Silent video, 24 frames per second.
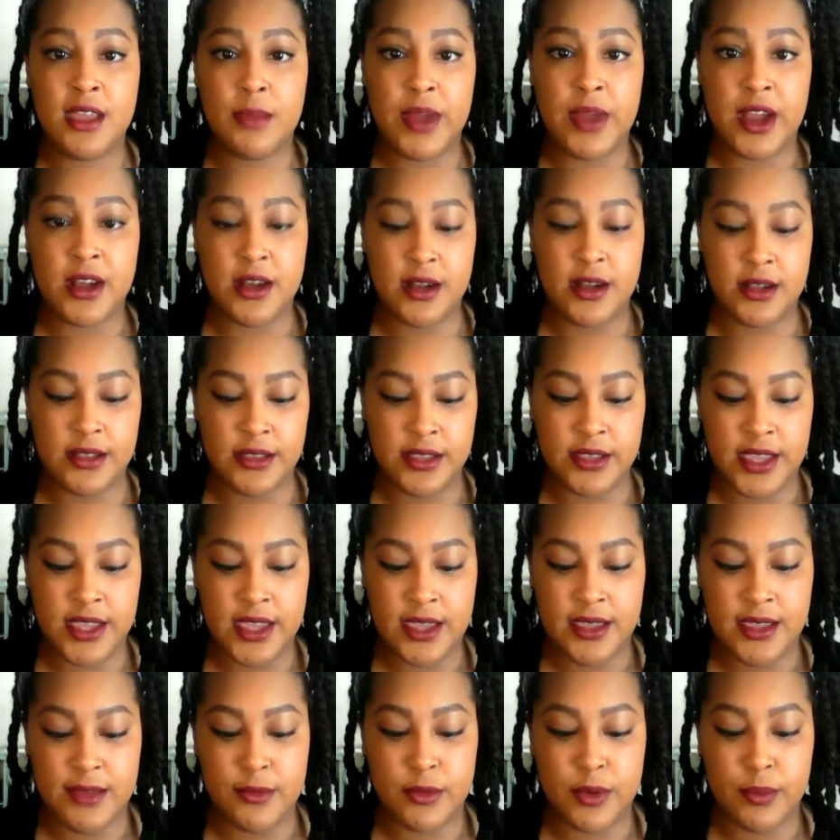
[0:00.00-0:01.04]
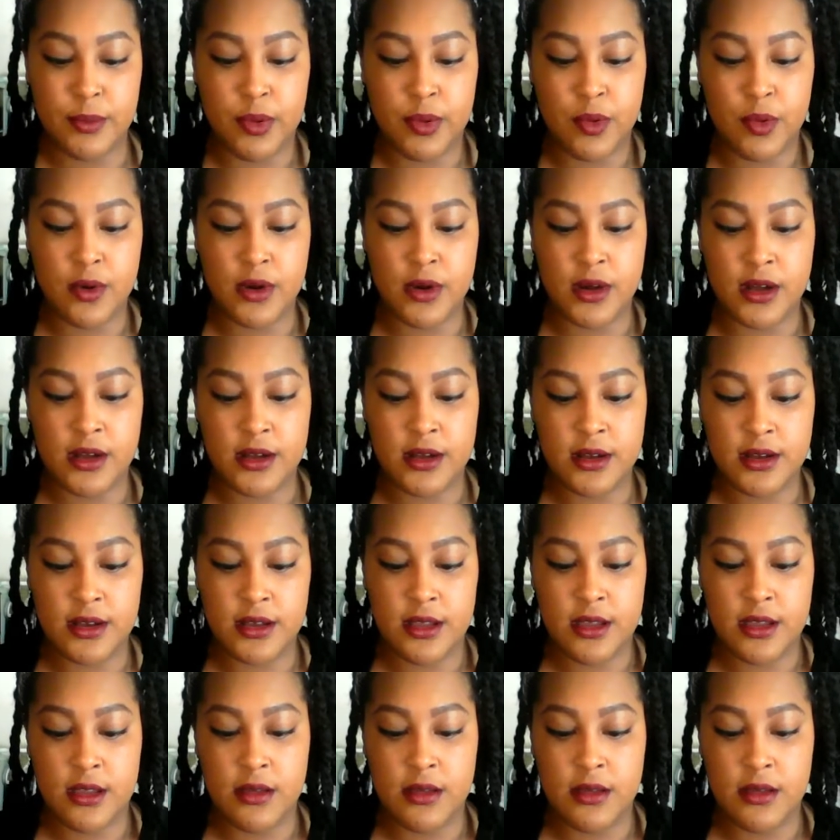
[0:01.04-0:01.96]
apparently report